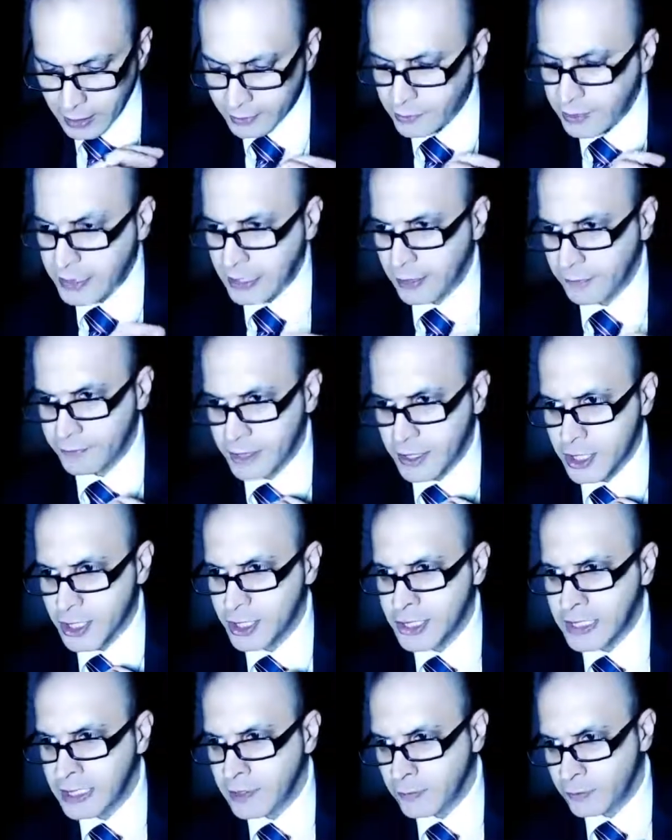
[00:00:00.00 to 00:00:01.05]
they have
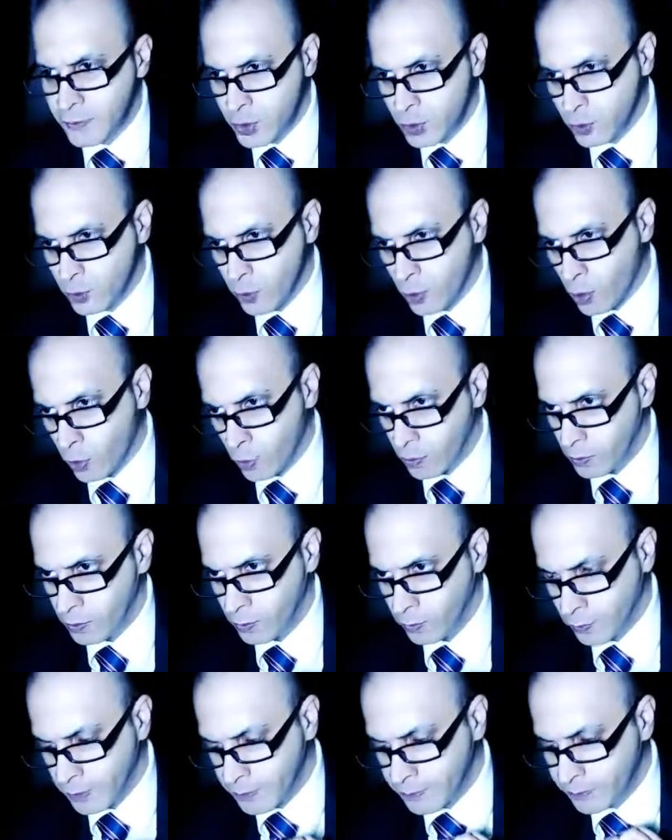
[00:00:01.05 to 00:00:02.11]
deceived you all
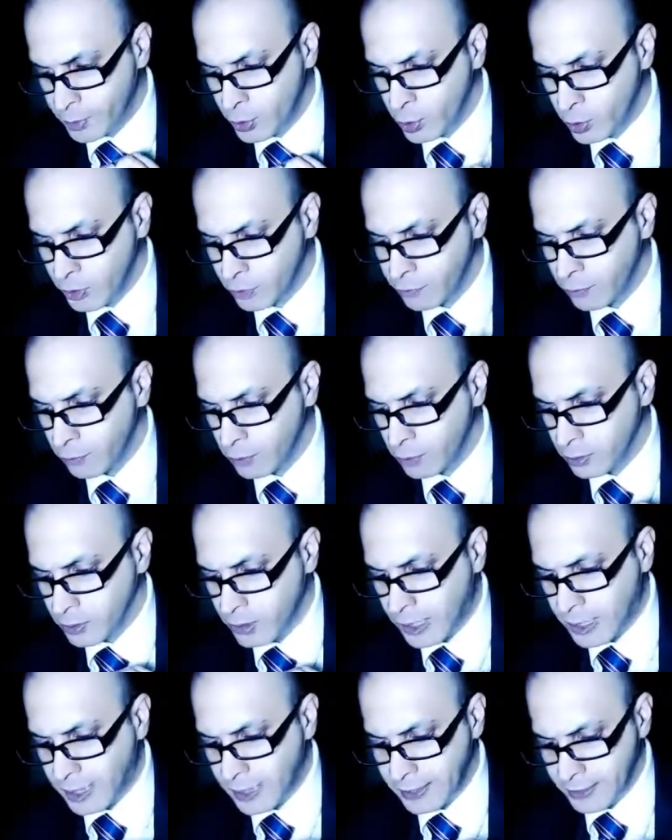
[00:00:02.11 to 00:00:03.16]
with beautiful
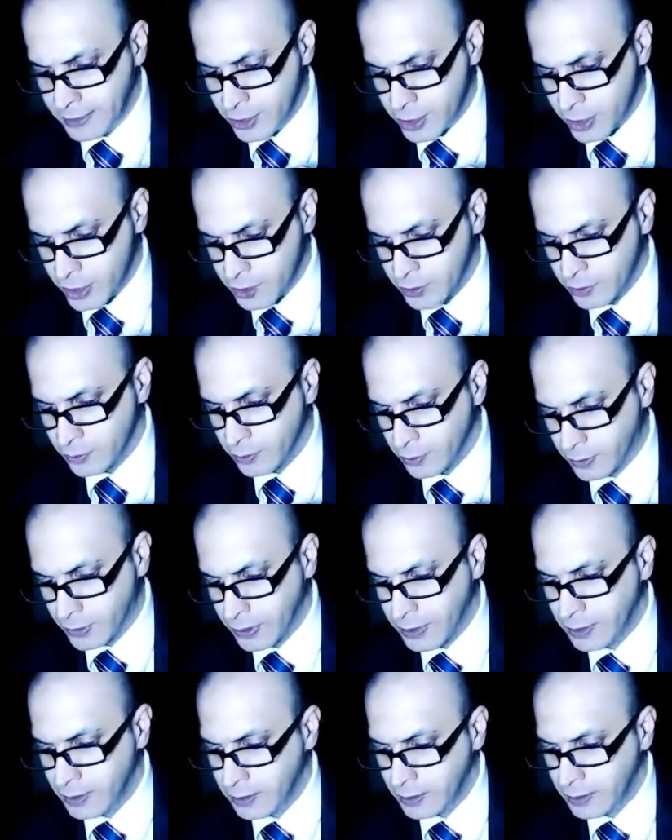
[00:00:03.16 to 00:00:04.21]
lies,
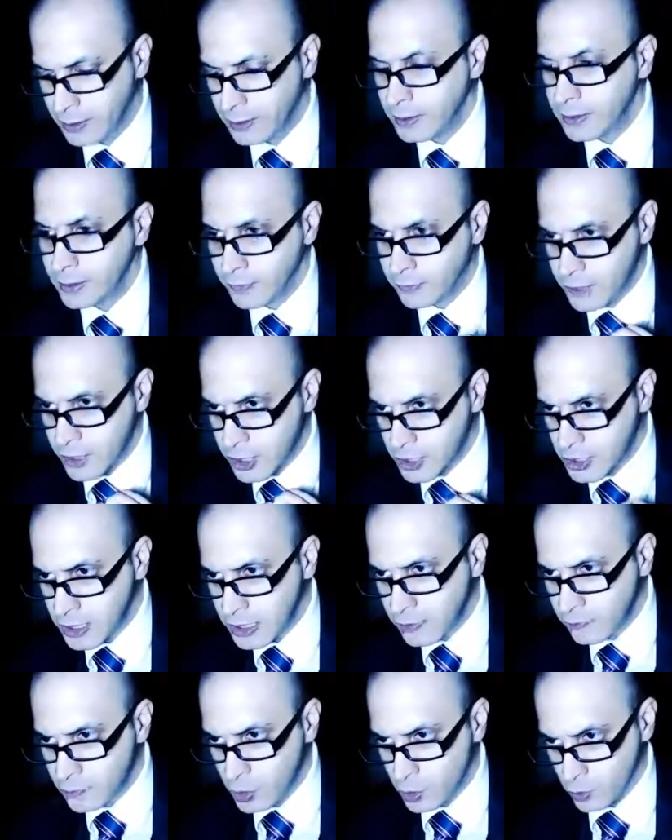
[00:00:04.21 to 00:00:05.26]
okay? They've
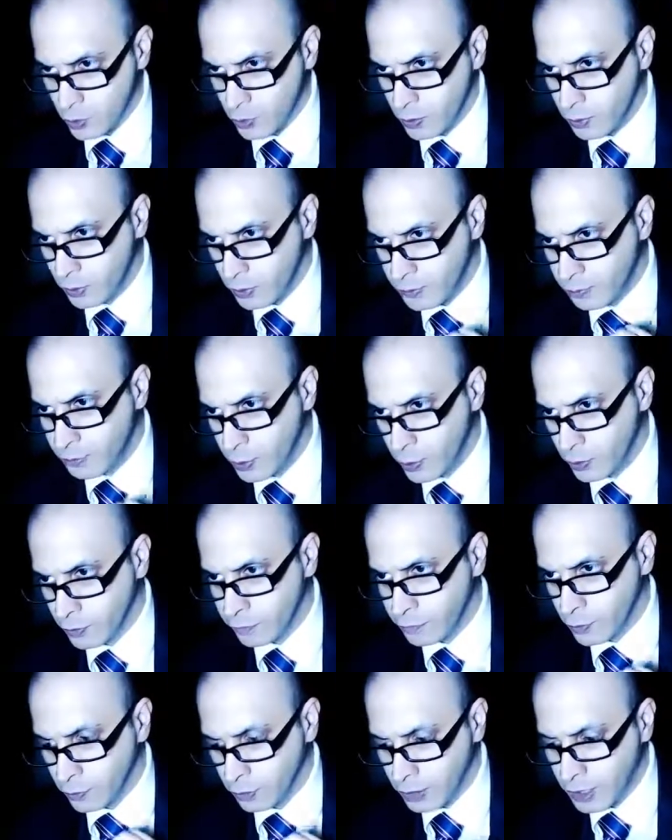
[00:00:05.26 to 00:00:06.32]
deceived you with
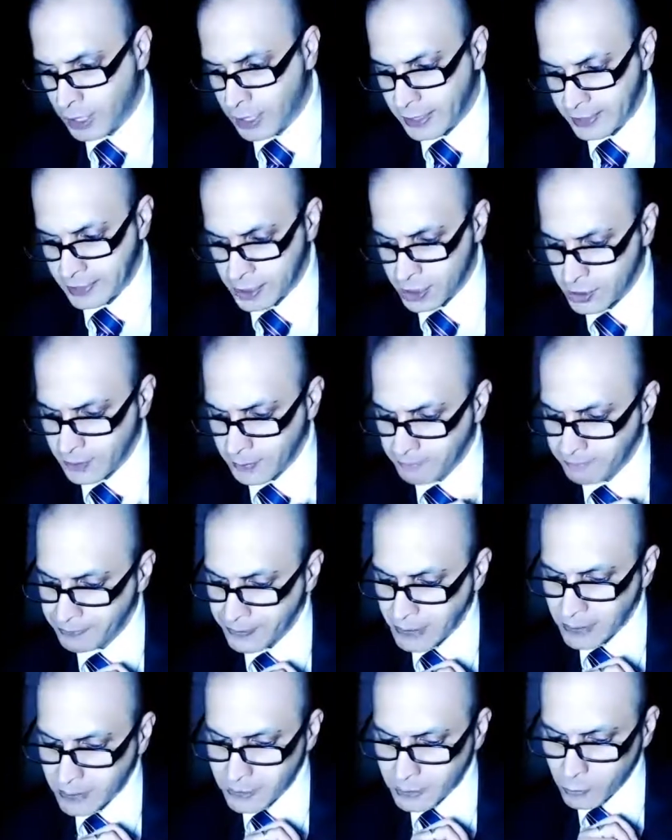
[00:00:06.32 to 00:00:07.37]
beautiful lies.
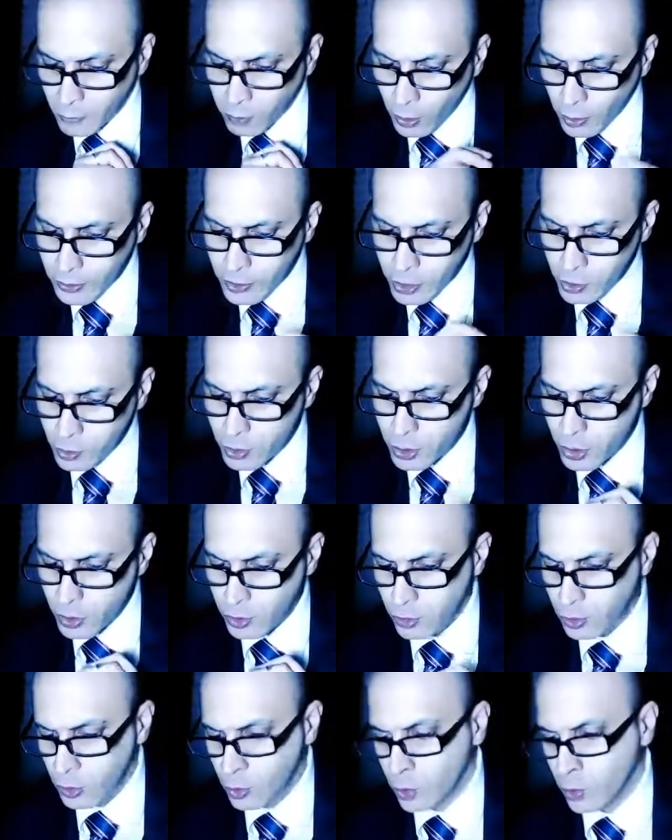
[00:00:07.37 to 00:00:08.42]
They want you to
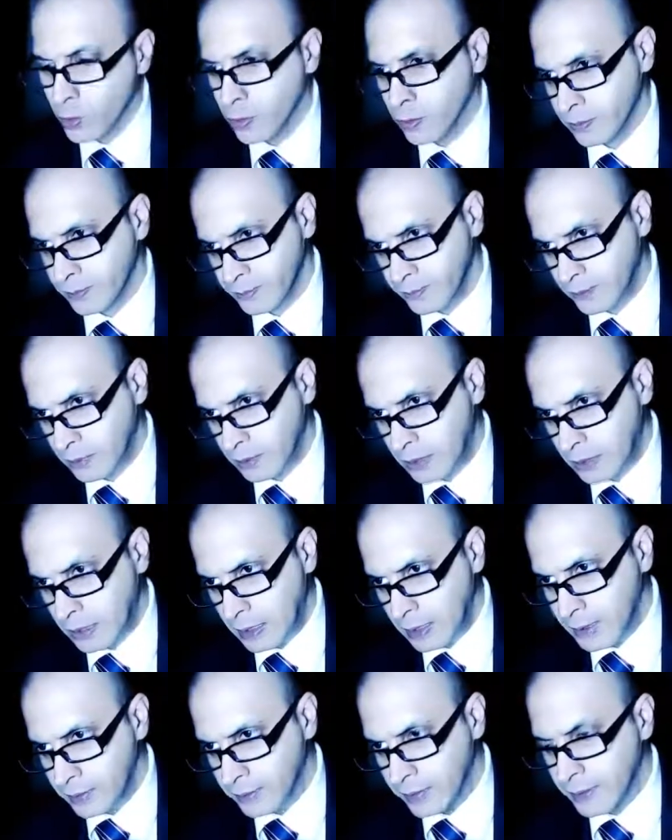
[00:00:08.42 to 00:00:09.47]
know
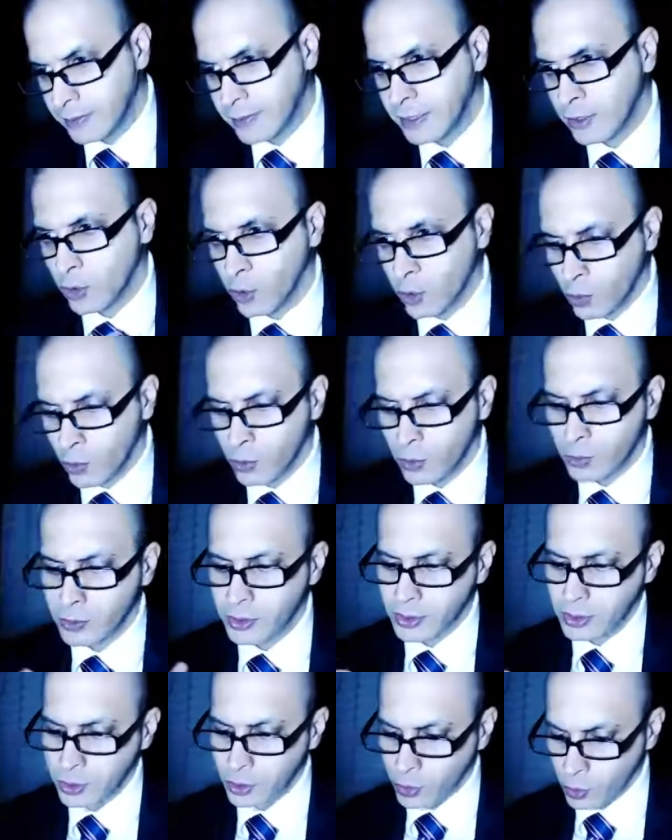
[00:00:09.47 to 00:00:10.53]
that they hold
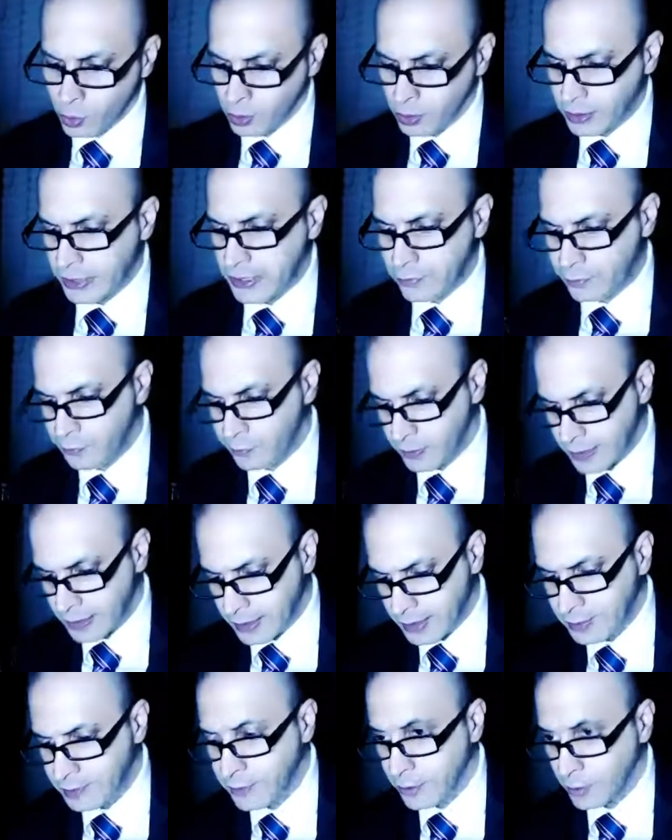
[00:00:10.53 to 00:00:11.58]
your life
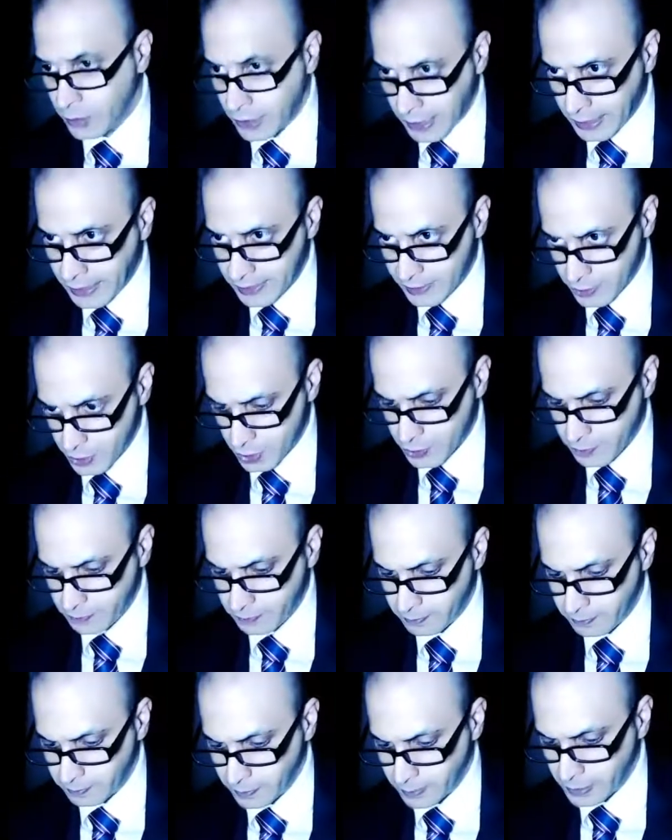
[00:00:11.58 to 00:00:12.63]
in their hands,
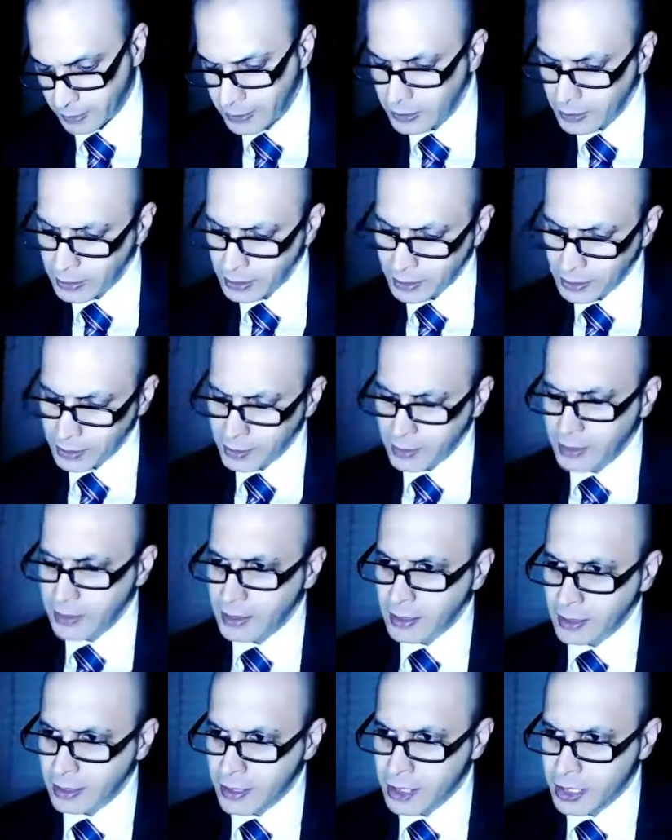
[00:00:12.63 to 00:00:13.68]
okay?
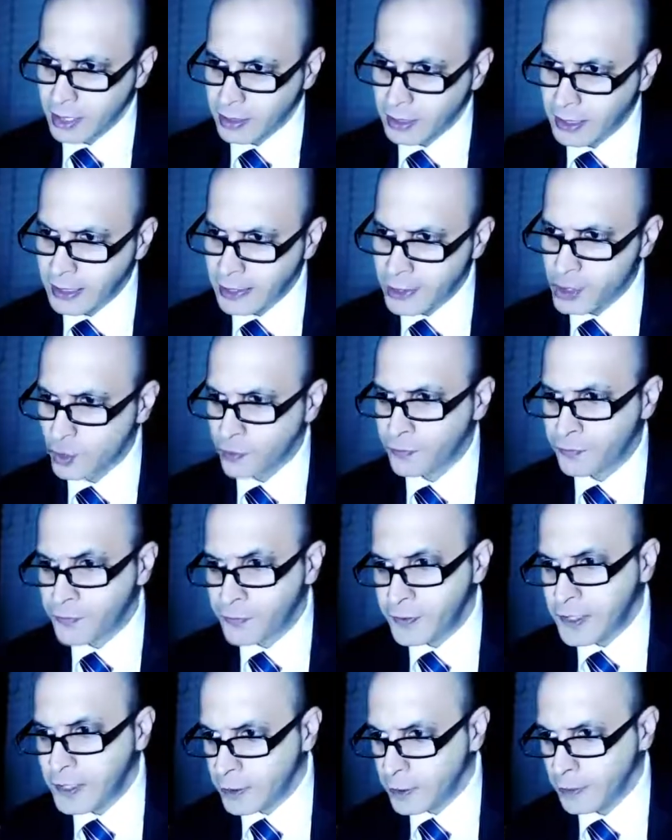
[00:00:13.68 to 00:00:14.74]
It's a case of
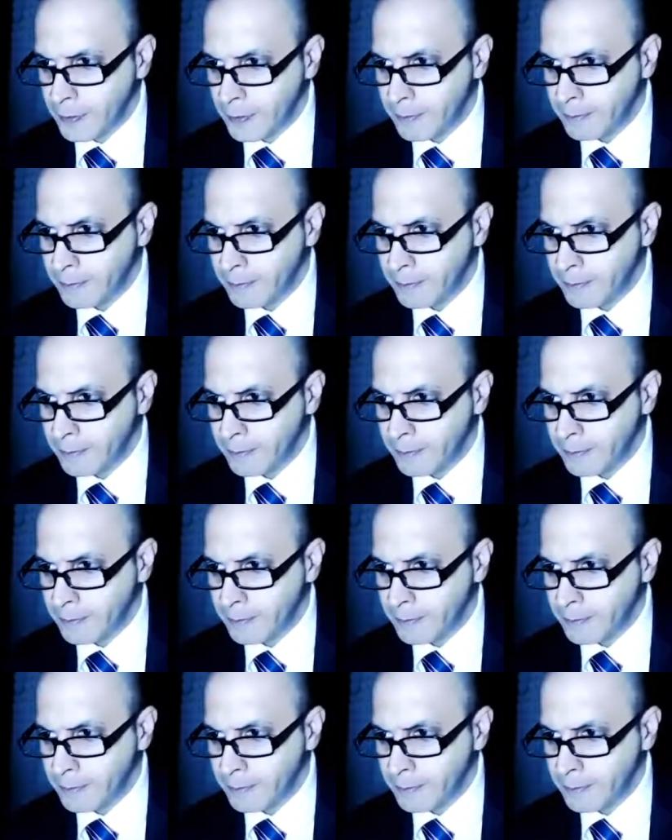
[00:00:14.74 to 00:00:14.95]
fear,